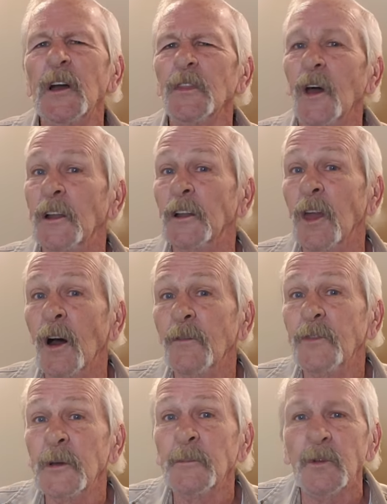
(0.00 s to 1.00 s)
They
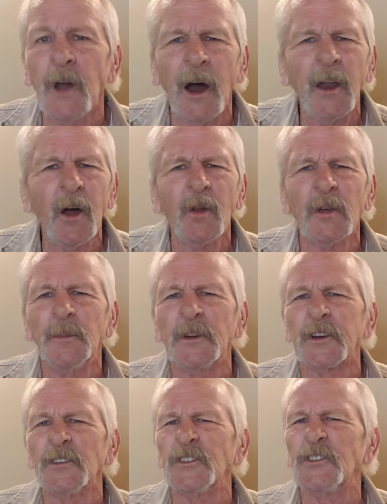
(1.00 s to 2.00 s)
love him not only
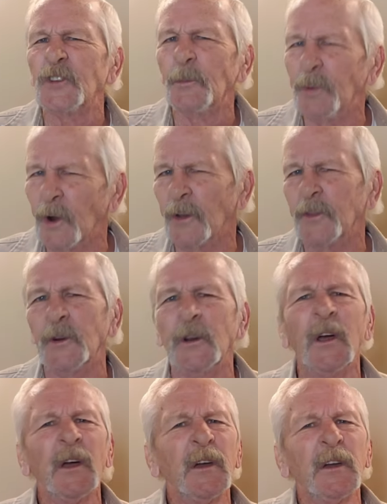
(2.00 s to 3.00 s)
because he's a brother
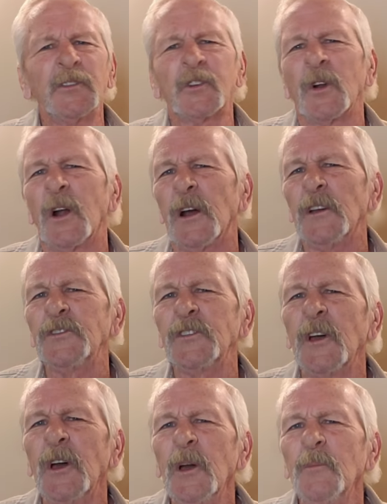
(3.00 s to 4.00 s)
in Christ,